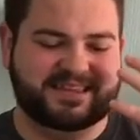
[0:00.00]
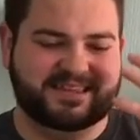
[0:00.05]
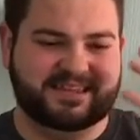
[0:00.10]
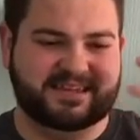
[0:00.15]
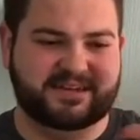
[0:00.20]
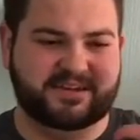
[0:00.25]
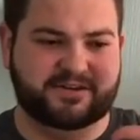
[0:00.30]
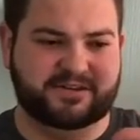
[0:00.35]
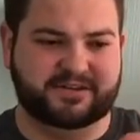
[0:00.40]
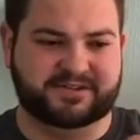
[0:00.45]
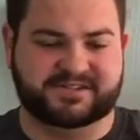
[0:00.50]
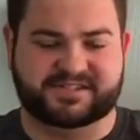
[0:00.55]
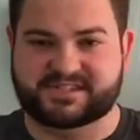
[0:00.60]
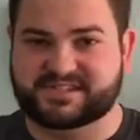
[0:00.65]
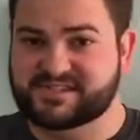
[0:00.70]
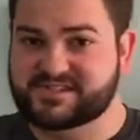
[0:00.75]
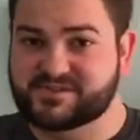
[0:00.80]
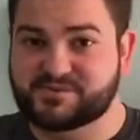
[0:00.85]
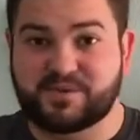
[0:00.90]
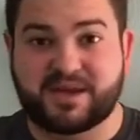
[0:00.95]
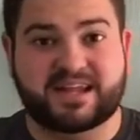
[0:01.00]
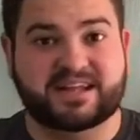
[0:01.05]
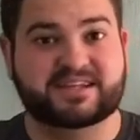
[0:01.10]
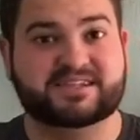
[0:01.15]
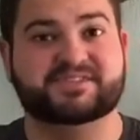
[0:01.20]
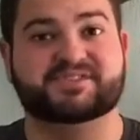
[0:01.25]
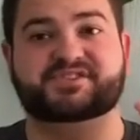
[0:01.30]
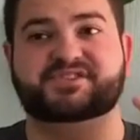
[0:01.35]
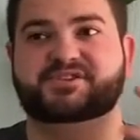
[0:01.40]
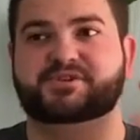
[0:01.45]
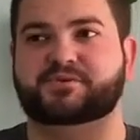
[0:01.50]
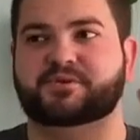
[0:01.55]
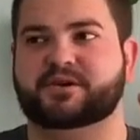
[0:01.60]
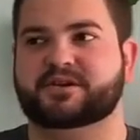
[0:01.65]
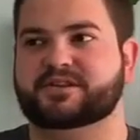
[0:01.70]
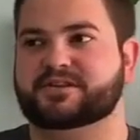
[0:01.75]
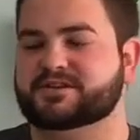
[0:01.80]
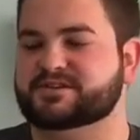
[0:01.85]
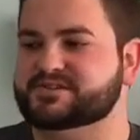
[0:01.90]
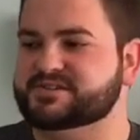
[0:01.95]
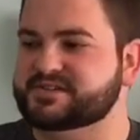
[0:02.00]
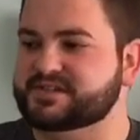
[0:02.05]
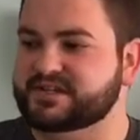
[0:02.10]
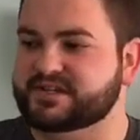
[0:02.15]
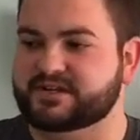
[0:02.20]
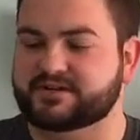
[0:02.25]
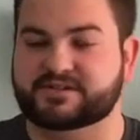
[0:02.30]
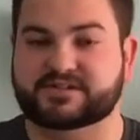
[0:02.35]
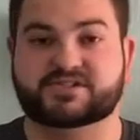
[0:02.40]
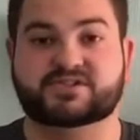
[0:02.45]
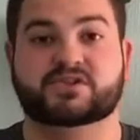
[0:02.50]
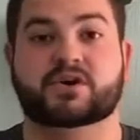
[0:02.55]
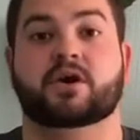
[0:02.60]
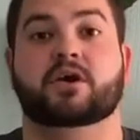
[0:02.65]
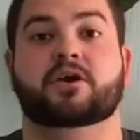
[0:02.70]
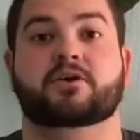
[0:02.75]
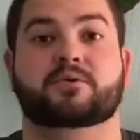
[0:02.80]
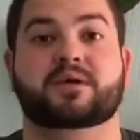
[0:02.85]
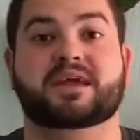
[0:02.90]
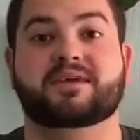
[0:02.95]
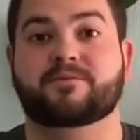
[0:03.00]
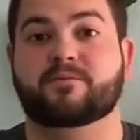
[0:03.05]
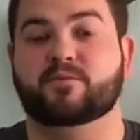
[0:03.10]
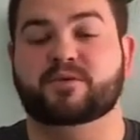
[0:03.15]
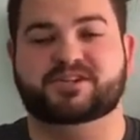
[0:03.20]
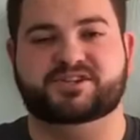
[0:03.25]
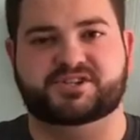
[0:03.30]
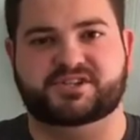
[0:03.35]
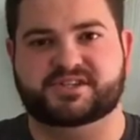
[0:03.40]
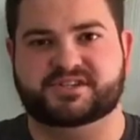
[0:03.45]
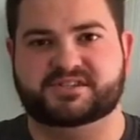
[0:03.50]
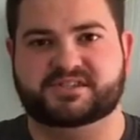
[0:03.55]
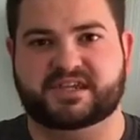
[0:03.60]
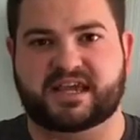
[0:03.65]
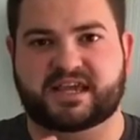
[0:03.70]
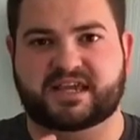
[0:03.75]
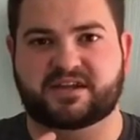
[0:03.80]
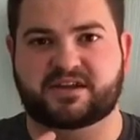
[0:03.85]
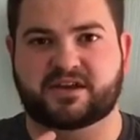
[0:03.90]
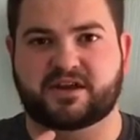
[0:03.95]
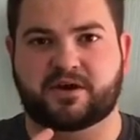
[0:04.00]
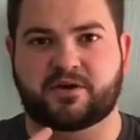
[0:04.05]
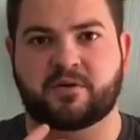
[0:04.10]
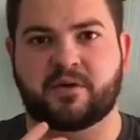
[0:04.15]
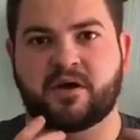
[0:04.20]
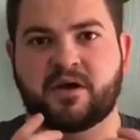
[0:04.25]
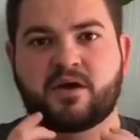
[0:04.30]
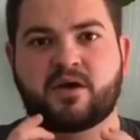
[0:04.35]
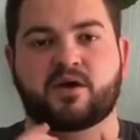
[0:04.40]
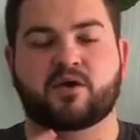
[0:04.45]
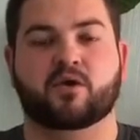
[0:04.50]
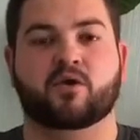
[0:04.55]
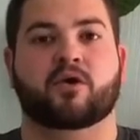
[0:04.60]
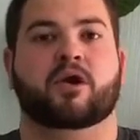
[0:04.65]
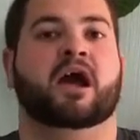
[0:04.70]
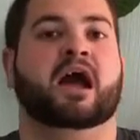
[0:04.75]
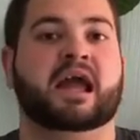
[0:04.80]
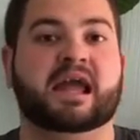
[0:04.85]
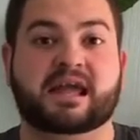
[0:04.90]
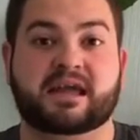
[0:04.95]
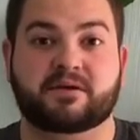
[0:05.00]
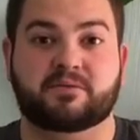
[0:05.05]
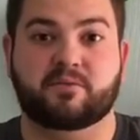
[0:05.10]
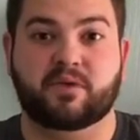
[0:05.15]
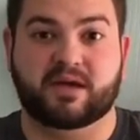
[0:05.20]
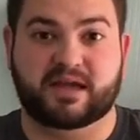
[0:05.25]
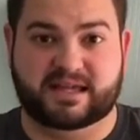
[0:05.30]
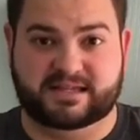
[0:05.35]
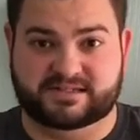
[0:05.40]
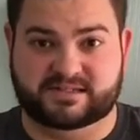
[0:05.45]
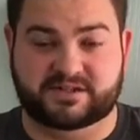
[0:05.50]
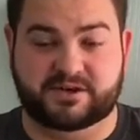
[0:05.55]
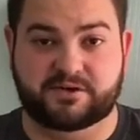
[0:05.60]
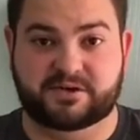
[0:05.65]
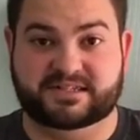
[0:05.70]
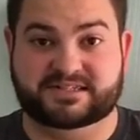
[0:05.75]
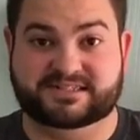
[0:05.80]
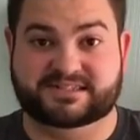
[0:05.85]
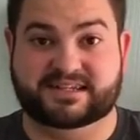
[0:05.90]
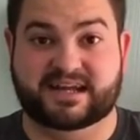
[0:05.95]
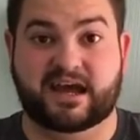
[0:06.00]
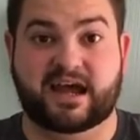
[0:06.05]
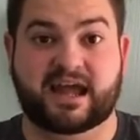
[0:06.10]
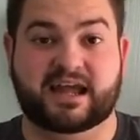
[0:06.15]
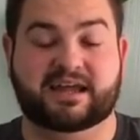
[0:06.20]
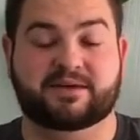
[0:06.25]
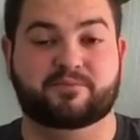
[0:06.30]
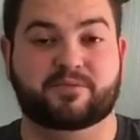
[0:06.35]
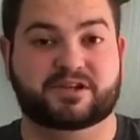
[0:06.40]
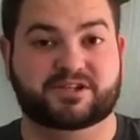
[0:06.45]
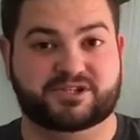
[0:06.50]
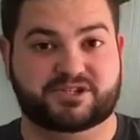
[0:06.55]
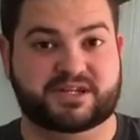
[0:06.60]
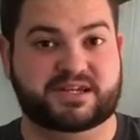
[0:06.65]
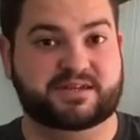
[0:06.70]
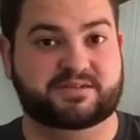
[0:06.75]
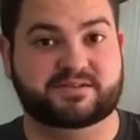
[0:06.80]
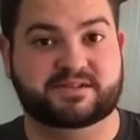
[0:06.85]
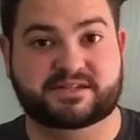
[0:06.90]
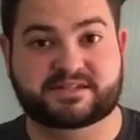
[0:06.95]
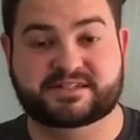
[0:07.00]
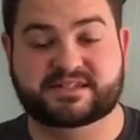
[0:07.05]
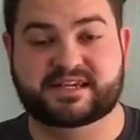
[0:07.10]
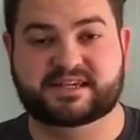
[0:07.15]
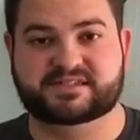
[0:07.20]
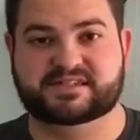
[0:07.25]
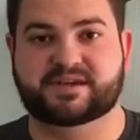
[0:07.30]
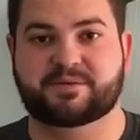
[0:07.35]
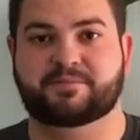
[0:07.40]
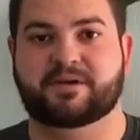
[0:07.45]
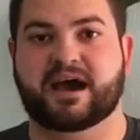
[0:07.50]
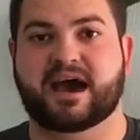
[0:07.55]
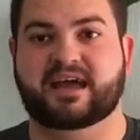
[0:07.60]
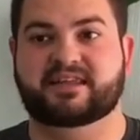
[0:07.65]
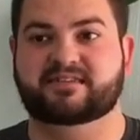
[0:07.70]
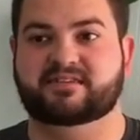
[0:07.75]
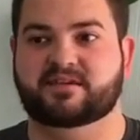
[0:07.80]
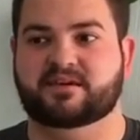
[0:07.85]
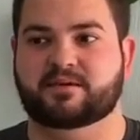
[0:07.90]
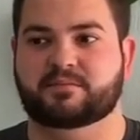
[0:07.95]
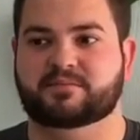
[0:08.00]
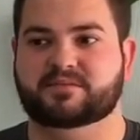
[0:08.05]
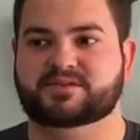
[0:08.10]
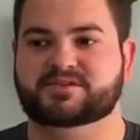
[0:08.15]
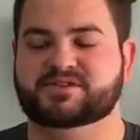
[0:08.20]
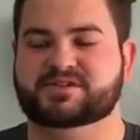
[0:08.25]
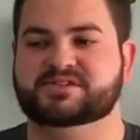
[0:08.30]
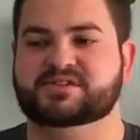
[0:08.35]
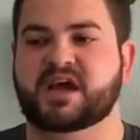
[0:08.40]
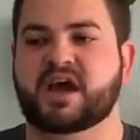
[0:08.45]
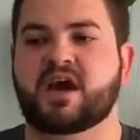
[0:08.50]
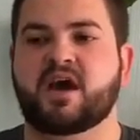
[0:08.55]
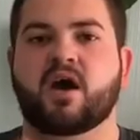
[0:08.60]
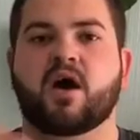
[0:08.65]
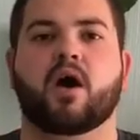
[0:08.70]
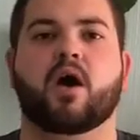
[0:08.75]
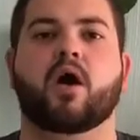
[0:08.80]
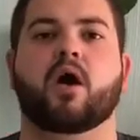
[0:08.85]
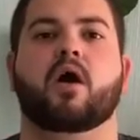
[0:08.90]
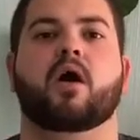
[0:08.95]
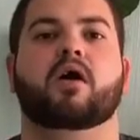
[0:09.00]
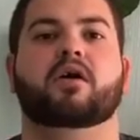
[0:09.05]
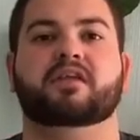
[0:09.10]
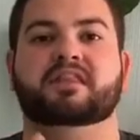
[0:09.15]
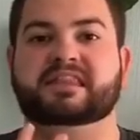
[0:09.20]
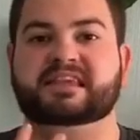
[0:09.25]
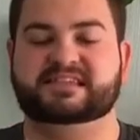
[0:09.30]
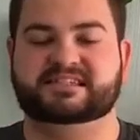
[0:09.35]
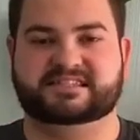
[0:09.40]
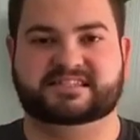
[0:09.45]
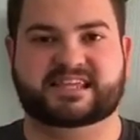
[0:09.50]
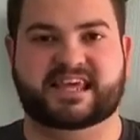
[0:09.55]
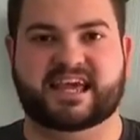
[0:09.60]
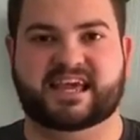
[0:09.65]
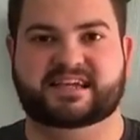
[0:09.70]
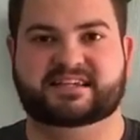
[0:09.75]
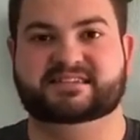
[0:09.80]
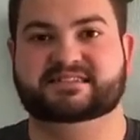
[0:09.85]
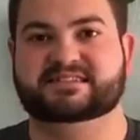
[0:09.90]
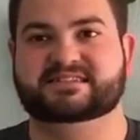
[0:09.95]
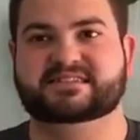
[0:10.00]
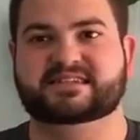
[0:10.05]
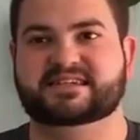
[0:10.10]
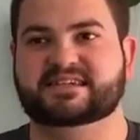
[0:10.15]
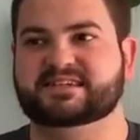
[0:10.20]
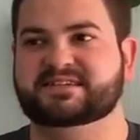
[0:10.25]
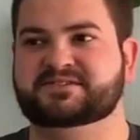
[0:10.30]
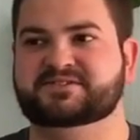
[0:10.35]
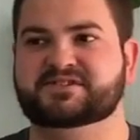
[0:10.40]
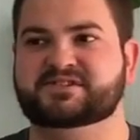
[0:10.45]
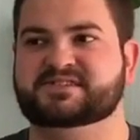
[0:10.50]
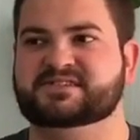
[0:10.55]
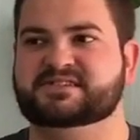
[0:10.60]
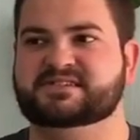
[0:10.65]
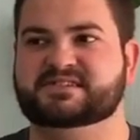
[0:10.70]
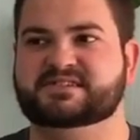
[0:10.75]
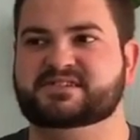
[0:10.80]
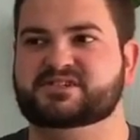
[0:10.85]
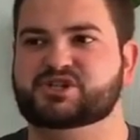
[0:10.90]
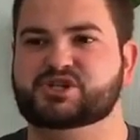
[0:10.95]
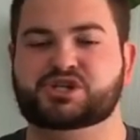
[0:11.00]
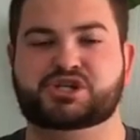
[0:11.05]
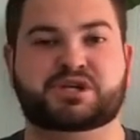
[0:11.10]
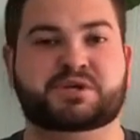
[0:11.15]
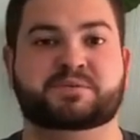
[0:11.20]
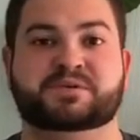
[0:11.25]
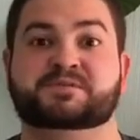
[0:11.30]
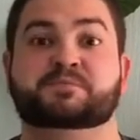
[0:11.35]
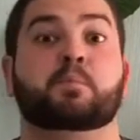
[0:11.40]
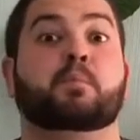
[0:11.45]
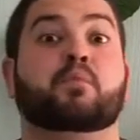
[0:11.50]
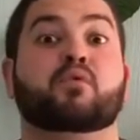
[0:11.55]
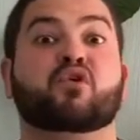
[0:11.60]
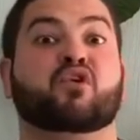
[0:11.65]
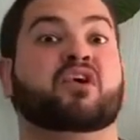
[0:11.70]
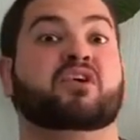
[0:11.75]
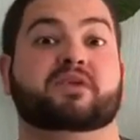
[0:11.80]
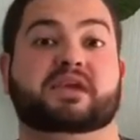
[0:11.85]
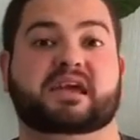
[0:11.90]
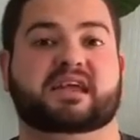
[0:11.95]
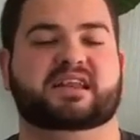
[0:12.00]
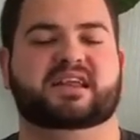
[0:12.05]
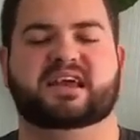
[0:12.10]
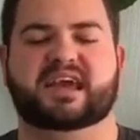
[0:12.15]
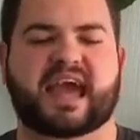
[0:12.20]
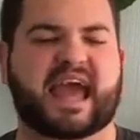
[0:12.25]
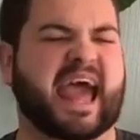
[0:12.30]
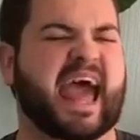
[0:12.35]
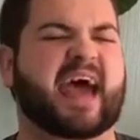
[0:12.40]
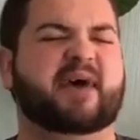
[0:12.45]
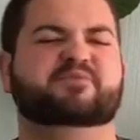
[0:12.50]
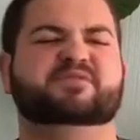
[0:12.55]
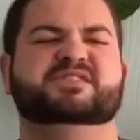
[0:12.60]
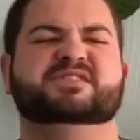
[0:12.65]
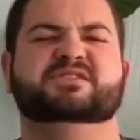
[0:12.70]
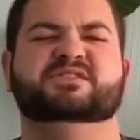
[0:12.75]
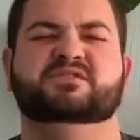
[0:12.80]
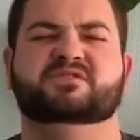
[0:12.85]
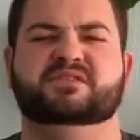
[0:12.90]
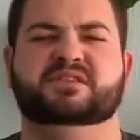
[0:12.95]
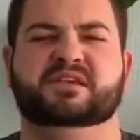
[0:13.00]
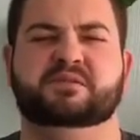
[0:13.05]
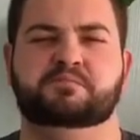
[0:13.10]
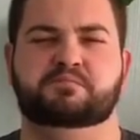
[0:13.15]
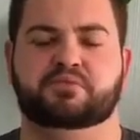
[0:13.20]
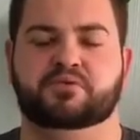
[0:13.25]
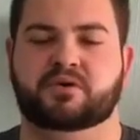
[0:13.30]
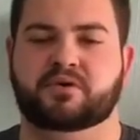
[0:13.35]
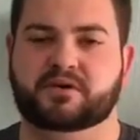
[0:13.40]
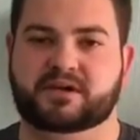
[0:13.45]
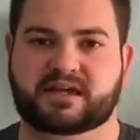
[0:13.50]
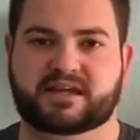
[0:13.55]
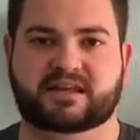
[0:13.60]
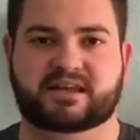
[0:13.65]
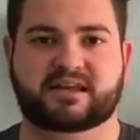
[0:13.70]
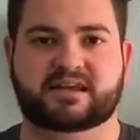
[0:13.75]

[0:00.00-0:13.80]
You know, there's the sweetness to her, there's, you know, the sorrow, even when she's like, you know, crying as Logan's dying and when she says goodbye to him. It's just all of these things, just, she was brilliant, absolutely brilliant.